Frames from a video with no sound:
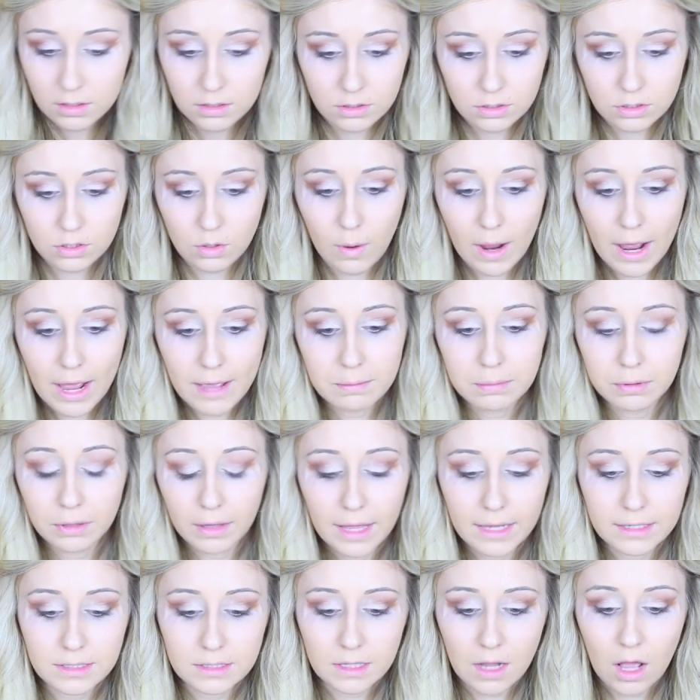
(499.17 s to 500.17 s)
So I
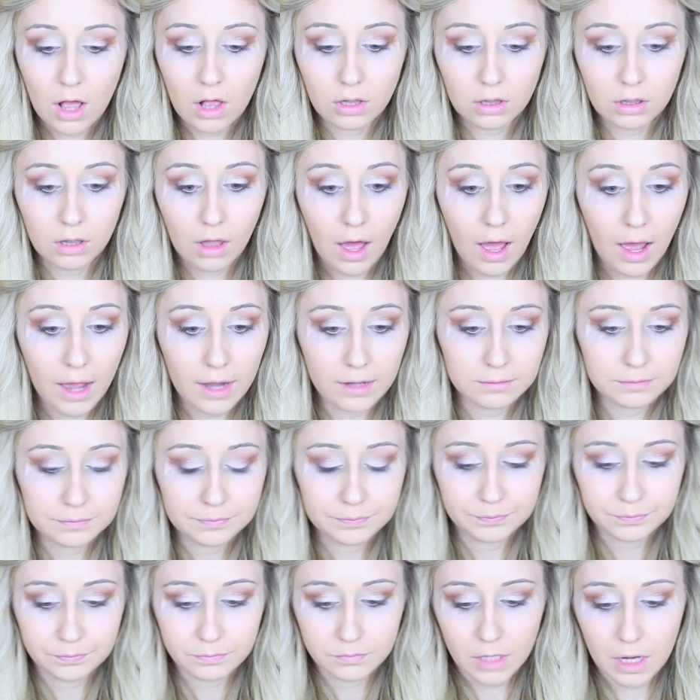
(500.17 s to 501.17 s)
blend a lot.
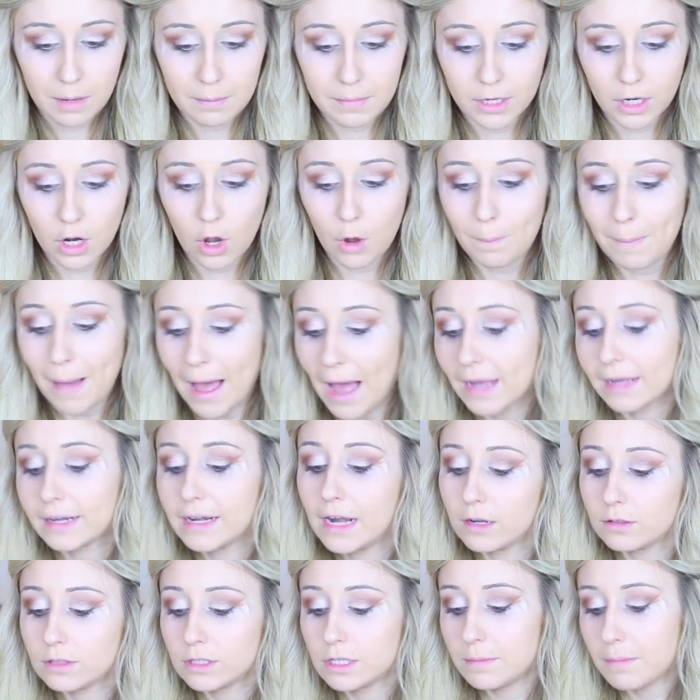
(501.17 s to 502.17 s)
I'm gonna go back
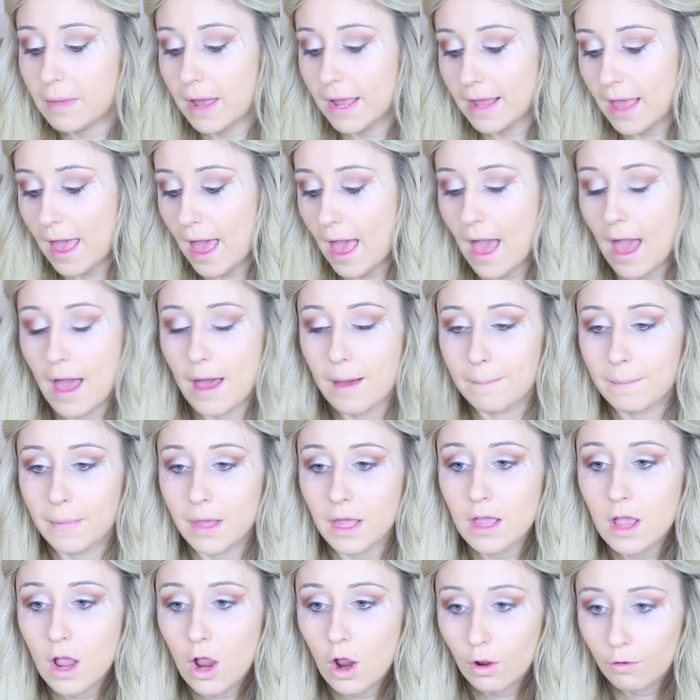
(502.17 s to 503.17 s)
now to my
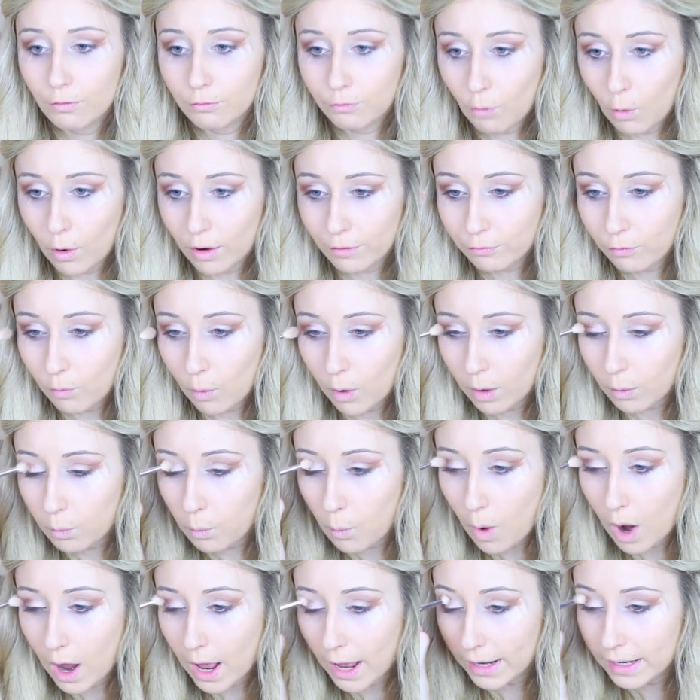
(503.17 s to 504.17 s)

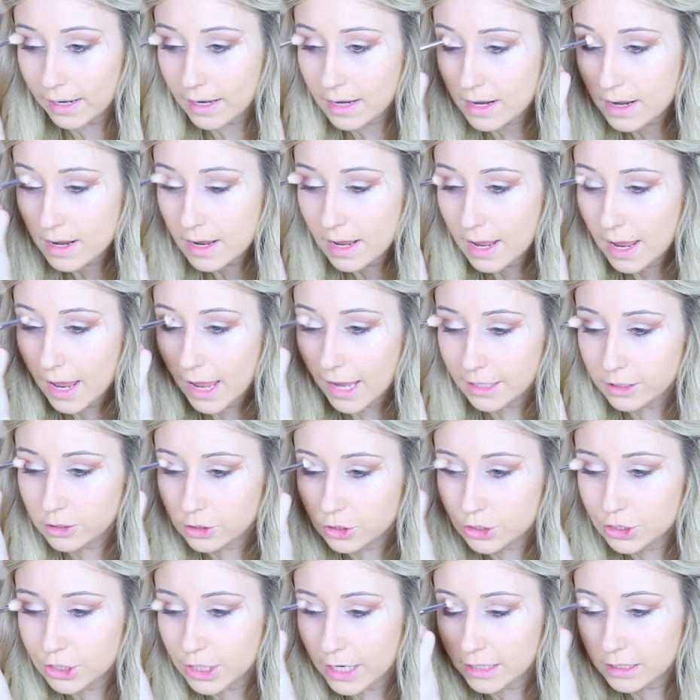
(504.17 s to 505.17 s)
M441
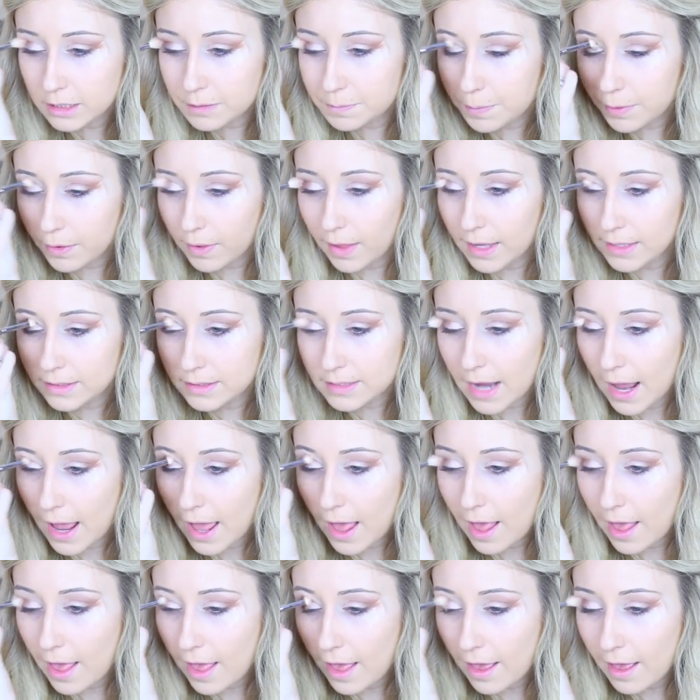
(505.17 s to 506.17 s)
and just blend
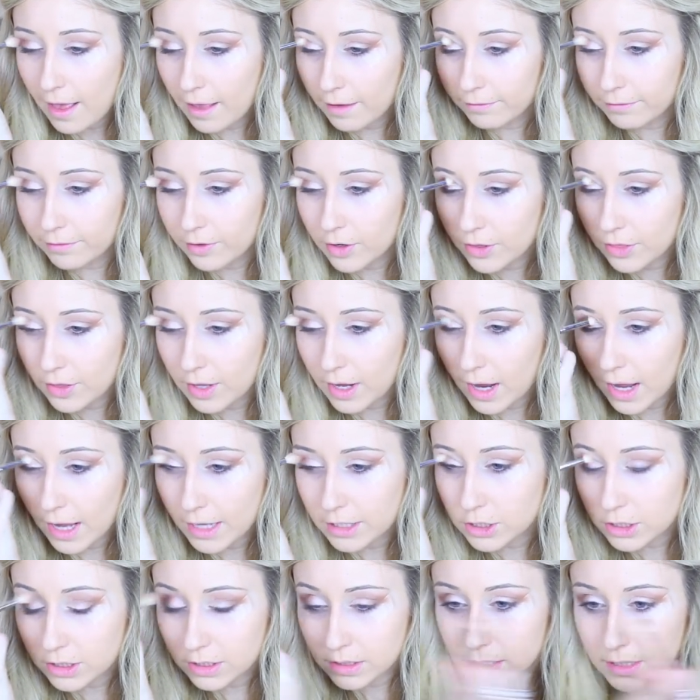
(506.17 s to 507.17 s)
everything I
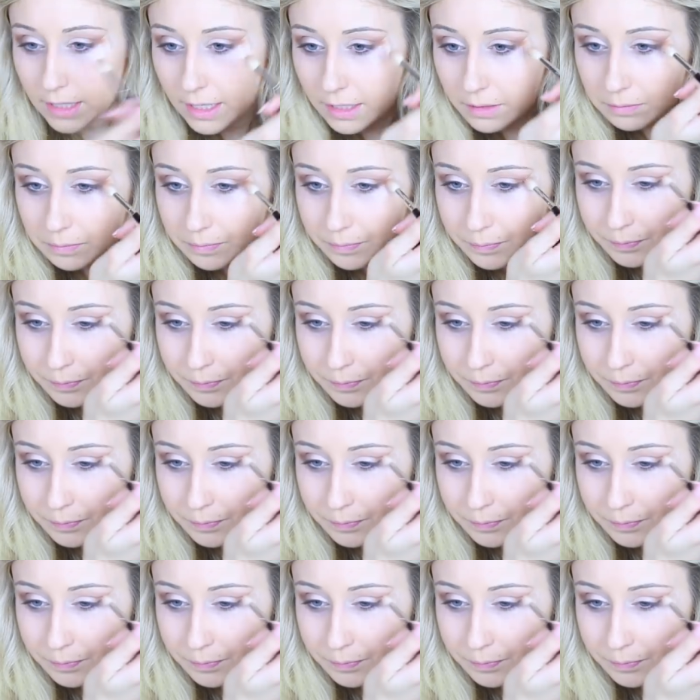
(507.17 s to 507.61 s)
just did.